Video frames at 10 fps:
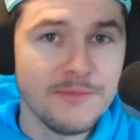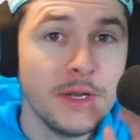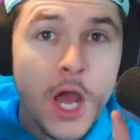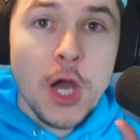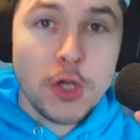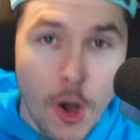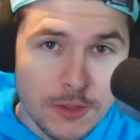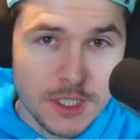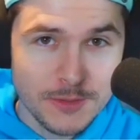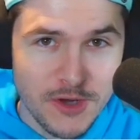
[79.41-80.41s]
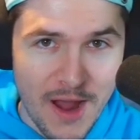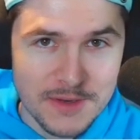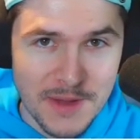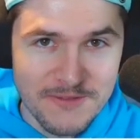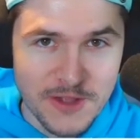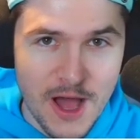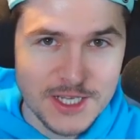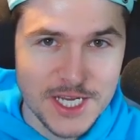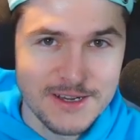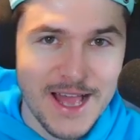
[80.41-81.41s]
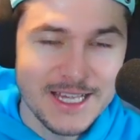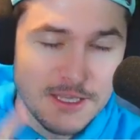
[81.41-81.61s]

but go subscribe to my vlog channel, guys.